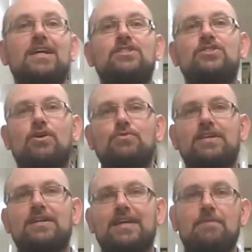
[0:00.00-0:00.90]
so
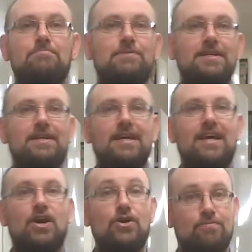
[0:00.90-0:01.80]
they can be
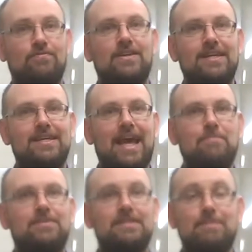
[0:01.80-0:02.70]
hopefully
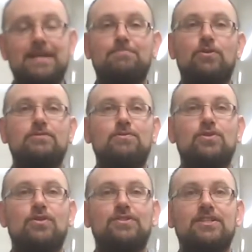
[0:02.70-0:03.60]
kept in the best possible
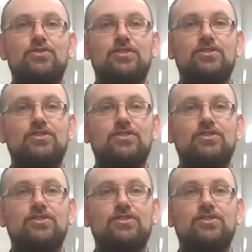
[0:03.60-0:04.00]
conditions.